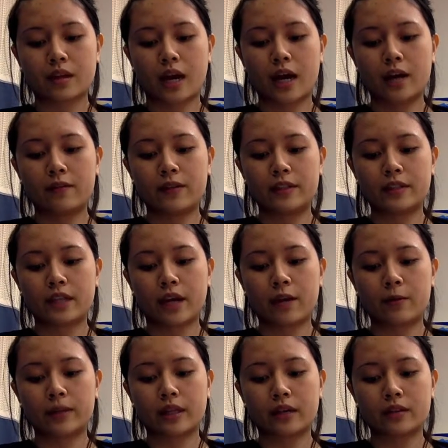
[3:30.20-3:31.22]
IV
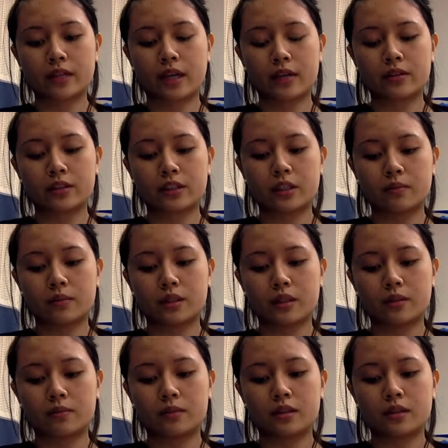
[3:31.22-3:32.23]
site without signs or
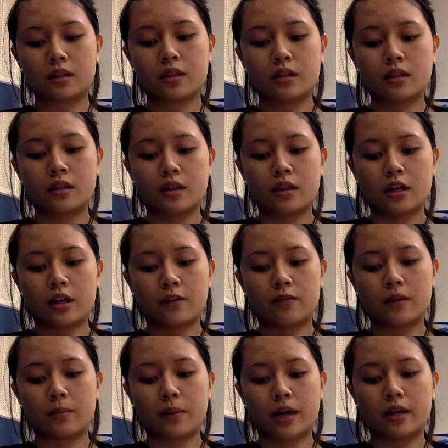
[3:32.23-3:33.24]
symptoms
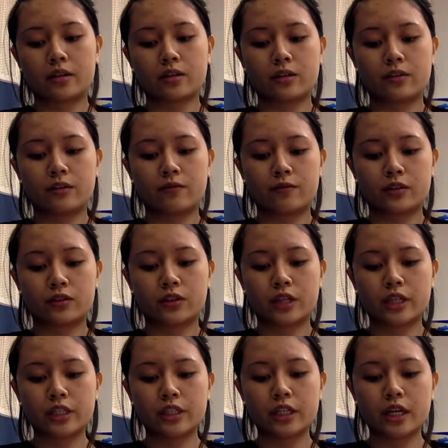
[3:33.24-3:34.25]
of phlebitis or
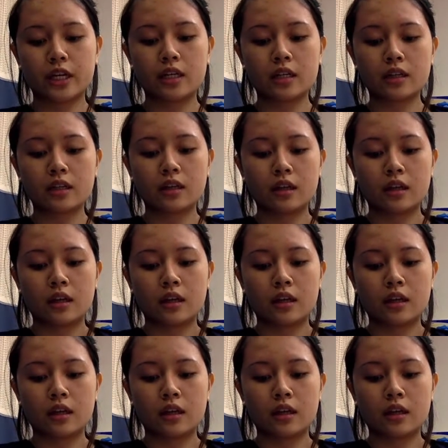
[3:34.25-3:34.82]
infiltration.